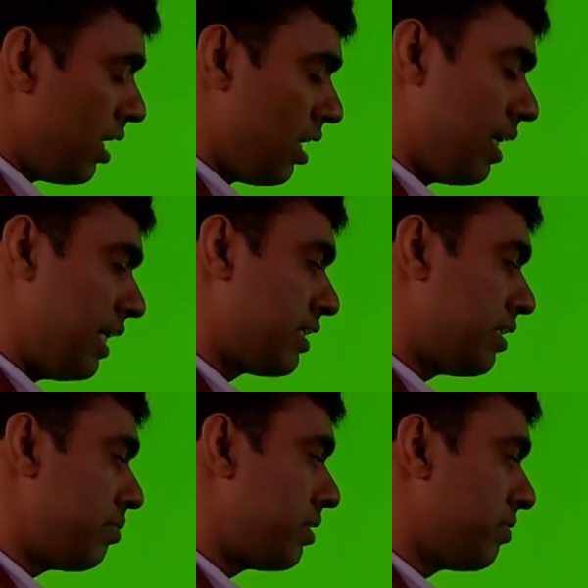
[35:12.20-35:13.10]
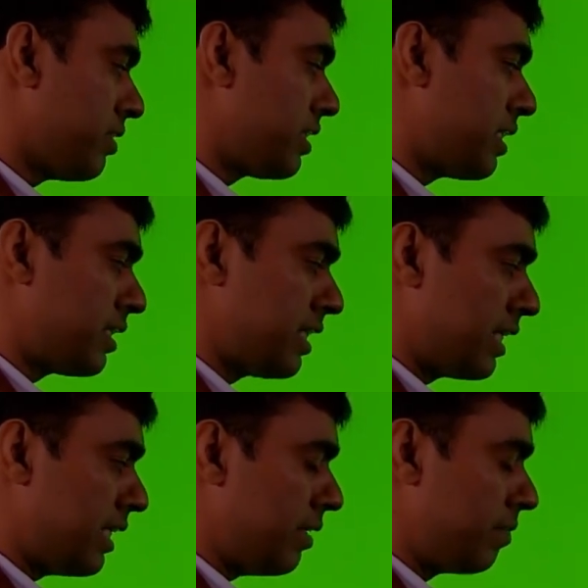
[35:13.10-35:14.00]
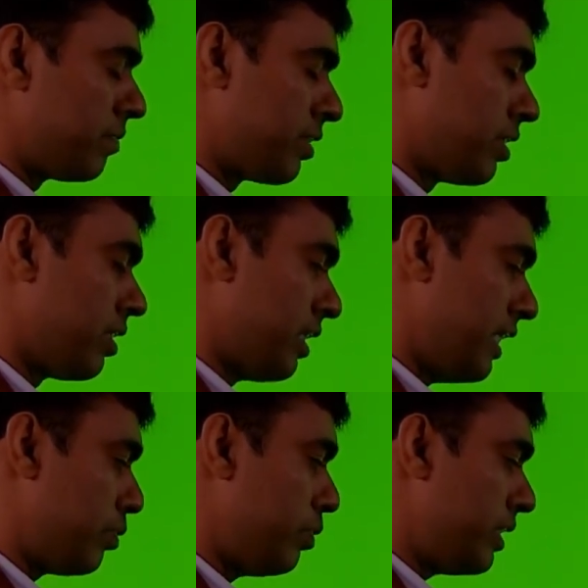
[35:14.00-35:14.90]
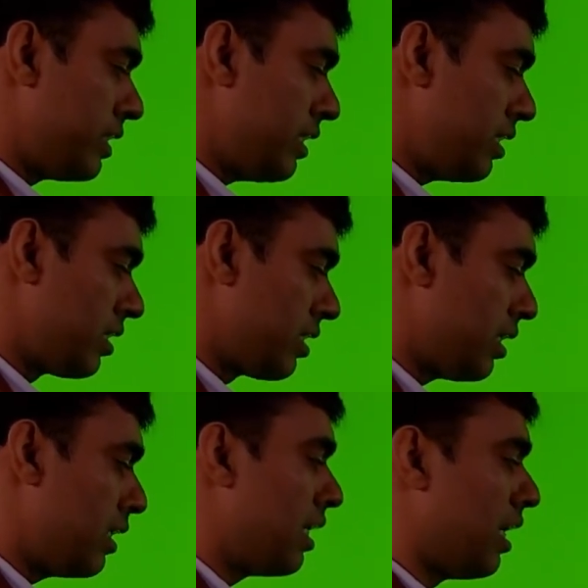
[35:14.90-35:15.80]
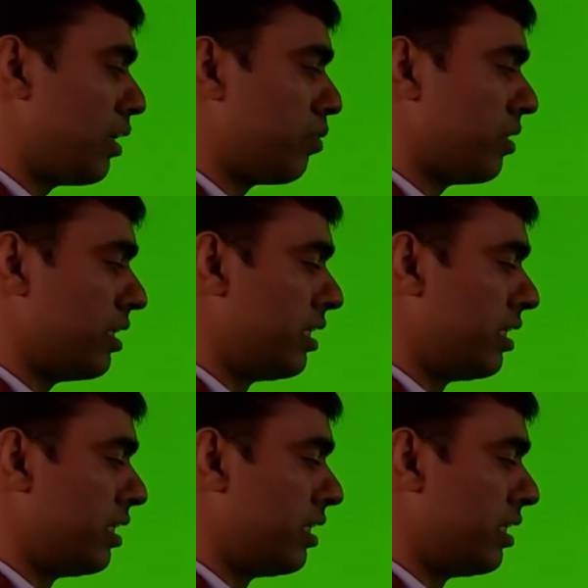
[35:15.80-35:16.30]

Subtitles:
except the first and second equation, third onward.